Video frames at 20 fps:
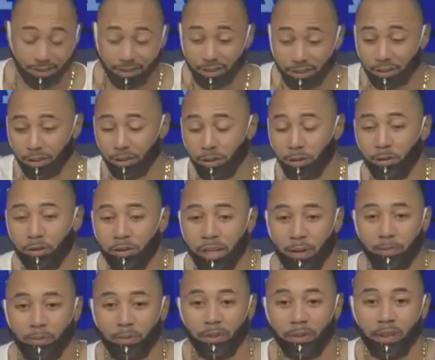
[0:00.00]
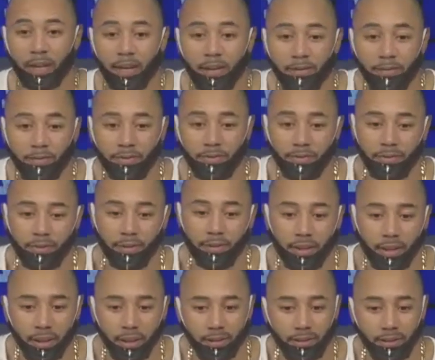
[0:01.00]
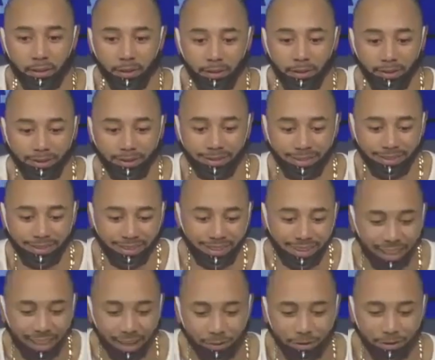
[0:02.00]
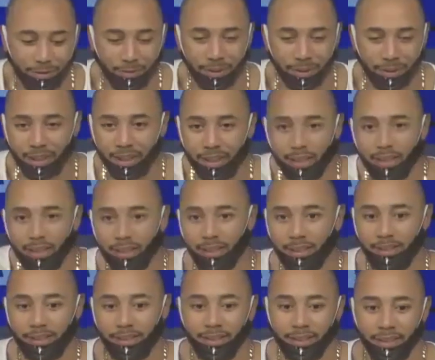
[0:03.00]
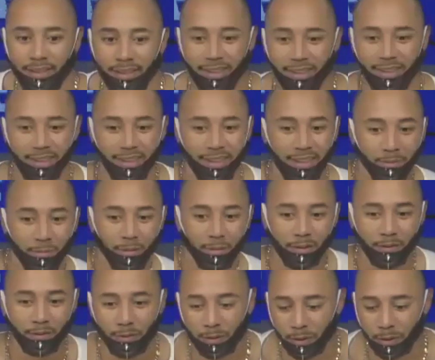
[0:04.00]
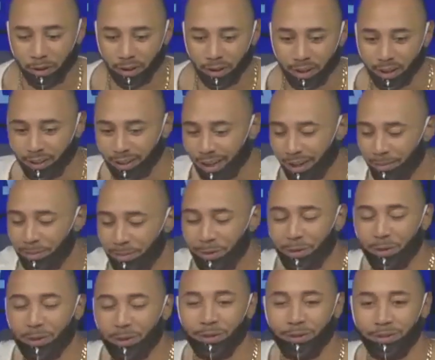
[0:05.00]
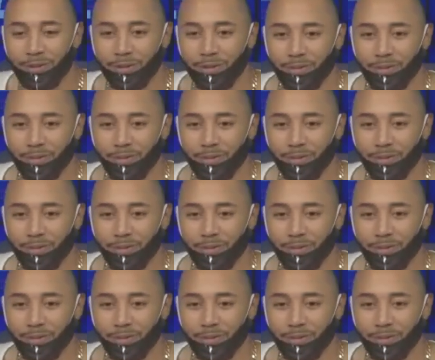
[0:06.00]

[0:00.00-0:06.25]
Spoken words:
just a new chapter in life. You know, that was the beginning, and looking for a lot more of those.